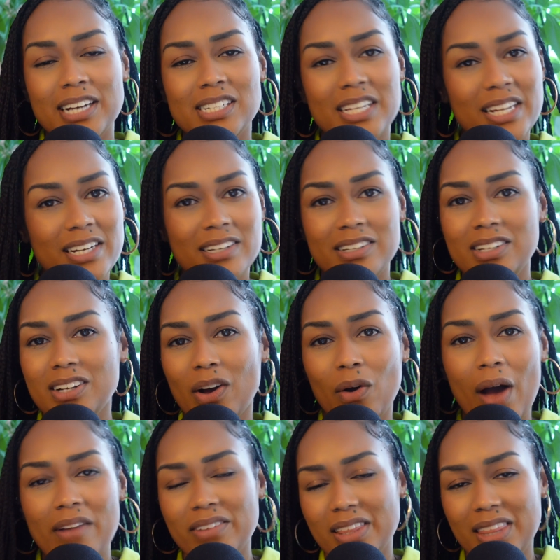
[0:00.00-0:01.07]
I did,
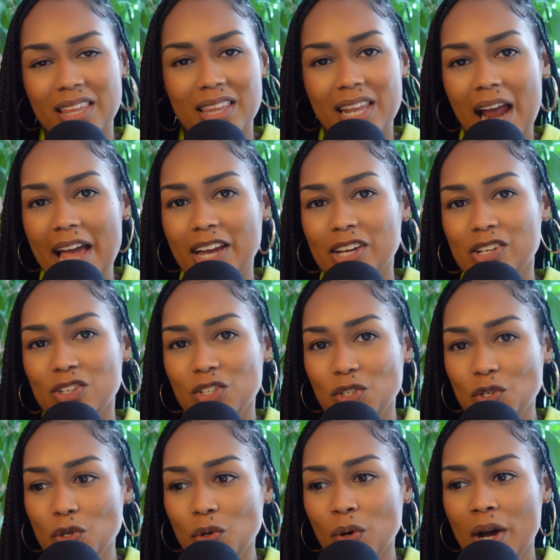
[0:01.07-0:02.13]
everything that I could
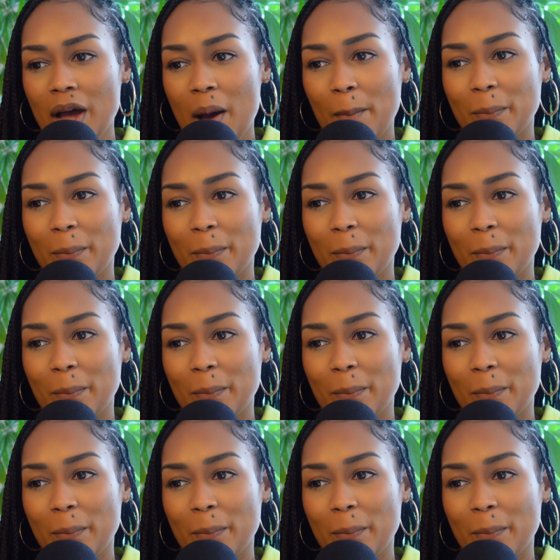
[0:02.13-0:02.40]
do,